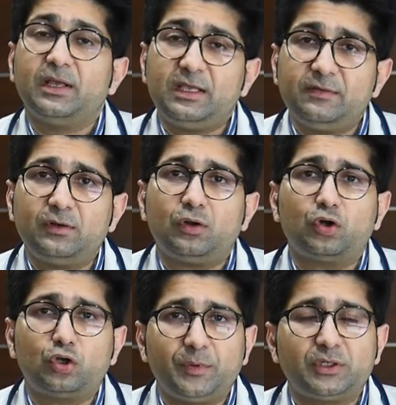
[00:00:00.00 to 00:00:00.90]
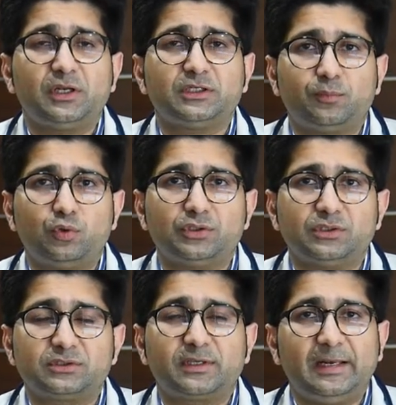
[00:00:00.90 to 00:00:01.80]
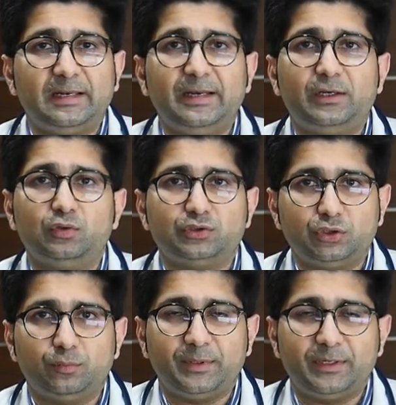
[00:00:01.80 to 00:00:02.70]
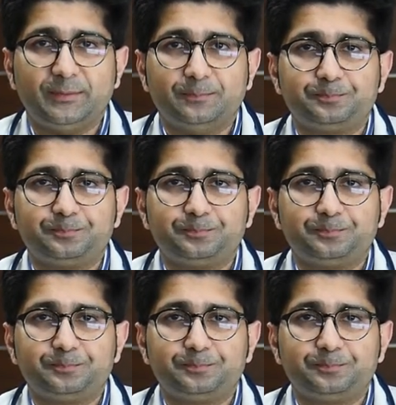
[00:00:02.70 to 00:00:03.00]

Even occupational exposures can lead to COPD.